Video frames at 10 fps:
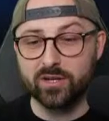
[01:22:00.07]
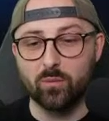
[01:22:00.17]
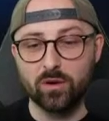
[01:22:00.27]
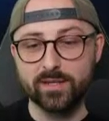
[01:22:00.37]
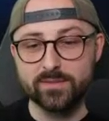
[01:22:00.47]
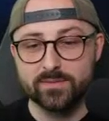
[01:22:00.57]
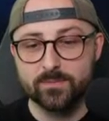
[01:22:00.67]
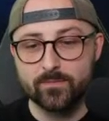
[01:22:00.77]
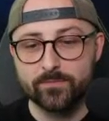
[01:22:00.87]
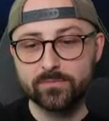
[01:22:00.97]
I would go Watkins.
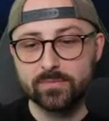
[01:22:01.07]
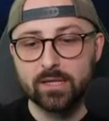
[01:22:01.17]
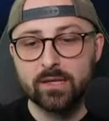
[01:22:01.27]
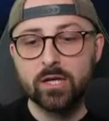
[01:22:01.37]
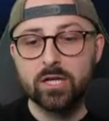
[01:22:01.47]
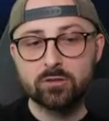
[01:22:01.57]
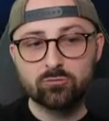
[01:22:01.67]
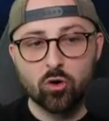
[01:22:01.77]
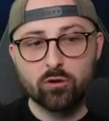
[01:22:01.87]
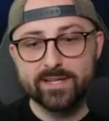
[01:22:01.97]

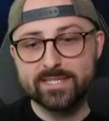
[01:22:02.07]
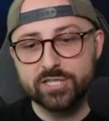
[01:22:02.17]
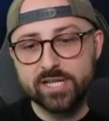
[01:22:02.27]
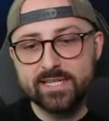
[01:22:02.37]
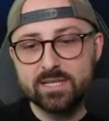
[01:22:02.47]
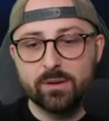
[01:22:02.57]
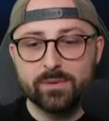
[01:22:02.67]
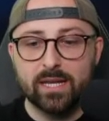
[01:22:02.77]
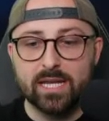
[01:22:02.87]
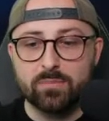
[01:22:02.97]
Rory says, chasing my
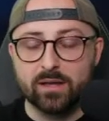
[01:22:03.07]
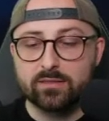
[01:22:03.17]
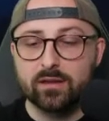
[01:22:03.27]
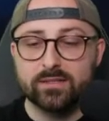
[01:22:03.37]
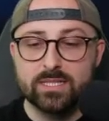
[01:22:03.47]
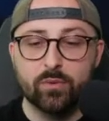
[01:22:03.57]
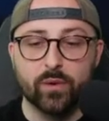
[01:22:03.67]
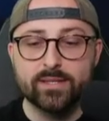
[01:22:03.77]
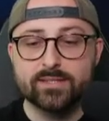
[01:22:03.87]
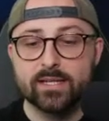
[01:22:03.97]
mini league by 30
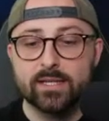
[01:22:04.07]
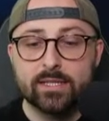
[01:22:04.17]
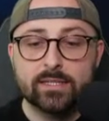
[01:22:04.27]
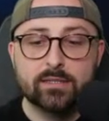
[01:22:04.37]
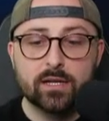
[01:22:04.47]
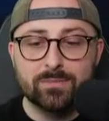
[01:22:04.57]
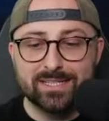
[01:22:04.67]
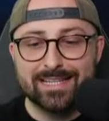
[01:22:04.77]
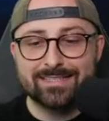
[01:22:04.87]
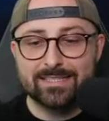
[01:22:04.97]
points. Done
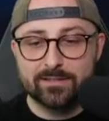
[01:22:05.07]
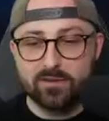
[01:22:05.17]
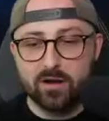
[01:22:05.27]
Mateta to